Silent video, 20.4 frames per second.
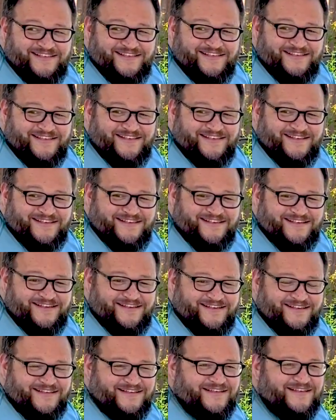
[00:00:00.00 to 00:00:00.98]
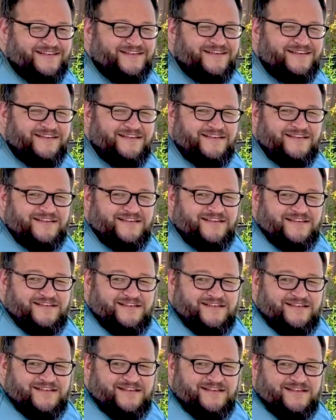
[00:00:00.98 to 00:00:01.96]

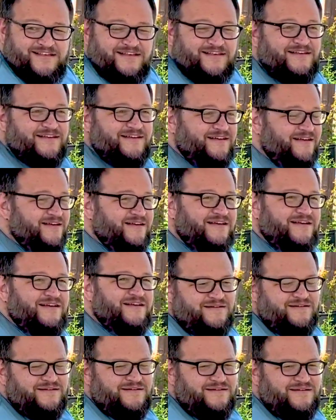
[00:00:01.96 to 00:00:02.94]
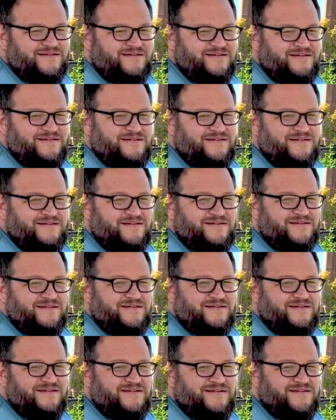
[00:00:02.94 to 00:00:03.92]

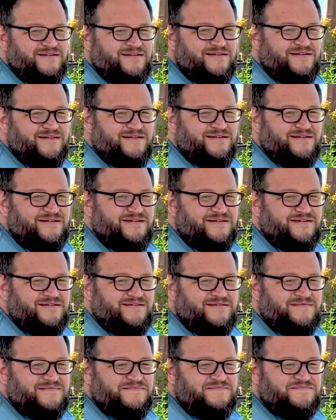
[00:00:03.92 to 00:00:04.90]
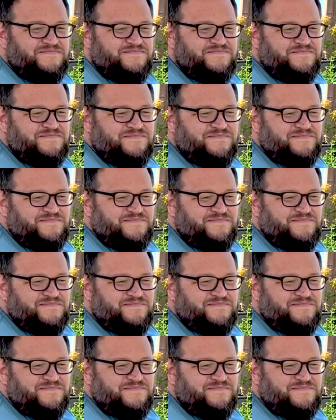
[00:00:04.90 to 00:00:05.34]
No words are spoken by the person on screen.